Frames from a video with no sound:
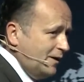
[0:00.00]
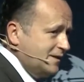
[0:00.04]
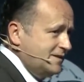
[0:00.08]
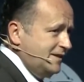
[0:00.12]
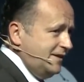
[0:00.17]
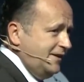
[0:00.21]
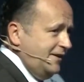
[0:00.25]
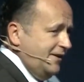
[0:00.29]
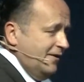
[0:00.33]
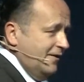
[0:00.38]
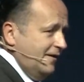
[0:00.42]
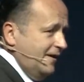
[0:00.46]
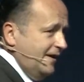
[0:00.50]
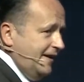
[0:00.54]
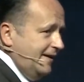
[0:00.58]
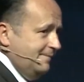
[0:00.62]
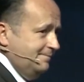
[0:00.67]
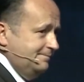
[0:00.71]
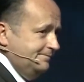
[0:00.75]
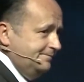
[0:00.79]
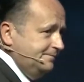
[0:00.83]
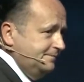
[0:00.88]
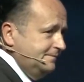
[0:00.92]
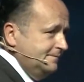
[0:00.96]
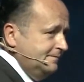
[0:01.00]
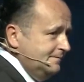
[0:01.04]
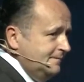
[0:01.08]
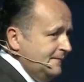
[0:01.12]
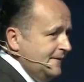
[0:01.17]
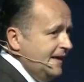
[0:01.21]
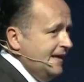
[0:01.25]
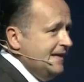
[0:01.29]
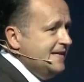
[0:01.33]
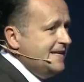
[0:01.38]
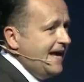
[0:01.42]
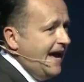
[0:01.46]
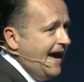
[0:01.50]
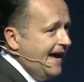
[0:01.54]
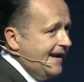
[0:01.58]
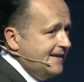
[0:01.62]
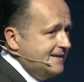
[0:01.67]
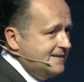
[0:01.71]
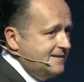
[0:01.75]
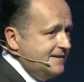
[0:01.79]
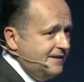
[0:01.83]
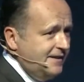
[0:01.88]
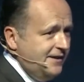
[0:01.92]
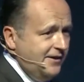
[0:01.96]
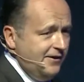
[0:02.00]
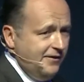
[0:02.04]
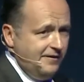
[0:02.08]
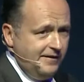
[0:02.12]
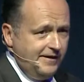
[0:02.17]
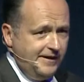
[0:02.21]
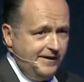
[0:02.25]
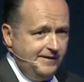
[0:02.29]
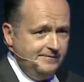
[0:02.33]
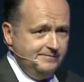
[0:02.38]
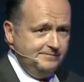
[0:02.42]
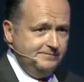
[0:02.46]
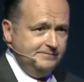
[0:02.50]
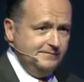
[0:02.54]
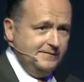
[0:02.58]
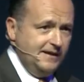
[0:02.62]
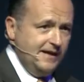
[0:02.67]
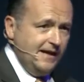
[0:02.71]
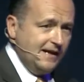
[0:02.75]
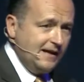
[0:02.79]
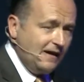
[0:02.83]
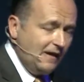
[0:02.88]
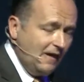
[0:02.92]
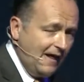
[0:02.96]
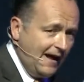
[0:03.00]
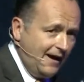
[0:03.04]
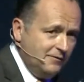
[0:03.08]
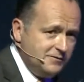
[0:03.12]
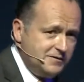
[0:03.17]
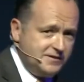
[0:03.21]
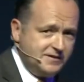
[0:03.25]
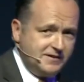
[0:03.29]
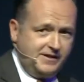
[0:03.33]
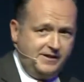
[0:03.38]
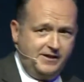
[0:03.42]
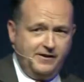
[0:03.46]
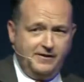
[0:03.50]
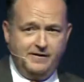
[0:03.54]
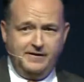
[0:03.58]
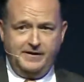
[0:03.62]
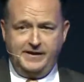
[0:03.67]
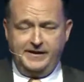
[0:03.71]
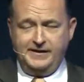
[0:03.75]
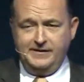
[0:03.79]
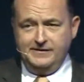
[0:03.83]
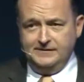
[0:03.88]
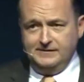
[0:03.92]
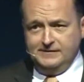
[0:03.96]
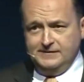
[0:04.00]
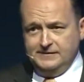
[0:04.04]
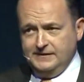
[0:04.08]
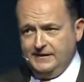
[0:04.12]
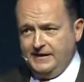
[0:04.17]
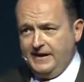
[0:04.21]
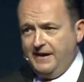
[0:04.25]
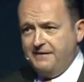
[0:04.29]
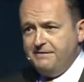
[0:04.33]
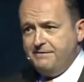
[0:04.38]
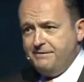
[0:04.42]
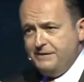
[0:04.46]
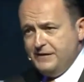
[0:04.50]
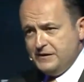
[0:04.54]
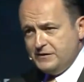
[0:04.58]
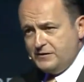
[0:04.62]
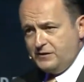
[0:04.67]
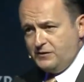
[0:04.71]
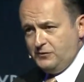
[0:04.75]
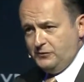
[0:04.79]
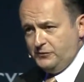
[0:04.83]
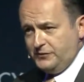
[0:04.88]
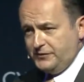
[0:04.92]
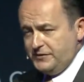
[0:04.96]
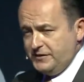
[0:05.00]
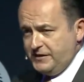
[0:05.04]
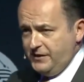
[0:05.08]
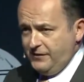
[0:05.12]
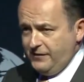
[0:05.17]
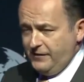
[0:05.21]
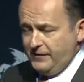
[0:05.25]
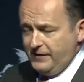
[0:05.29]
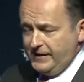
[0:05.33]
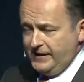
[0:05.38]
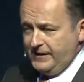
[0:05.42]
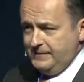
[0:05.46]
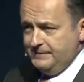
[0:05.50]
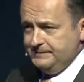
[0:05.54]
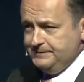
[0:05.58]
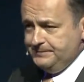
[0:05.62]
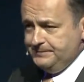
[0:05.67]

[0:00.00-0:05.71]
security, and data security, and cloud security, and physical security.